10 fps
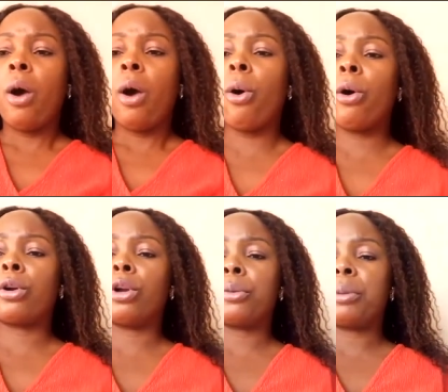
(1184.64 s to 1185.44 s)
Oh,
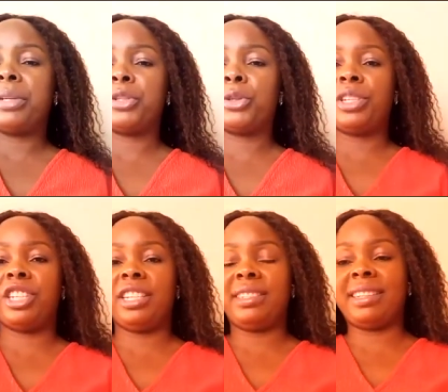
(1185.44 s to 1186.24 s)
glory be to
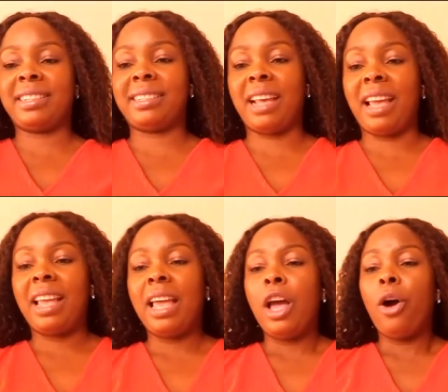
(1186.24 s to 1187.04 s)
Jesus.
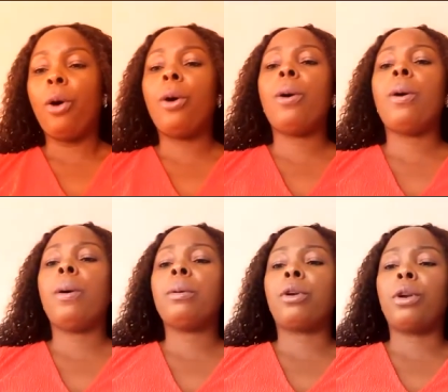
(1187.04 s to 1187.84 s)

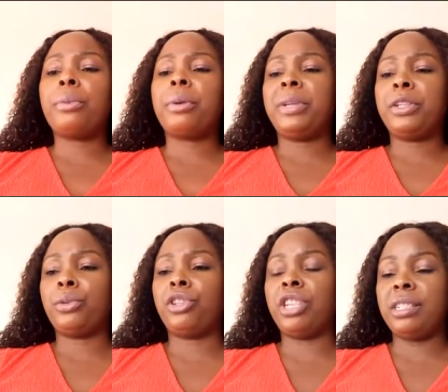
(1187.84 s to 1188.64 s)
Oh, glory be
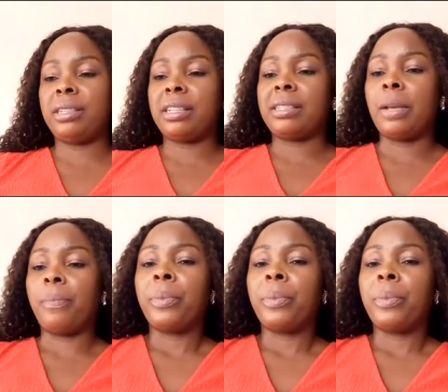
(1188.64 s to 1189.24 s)
to Jesus.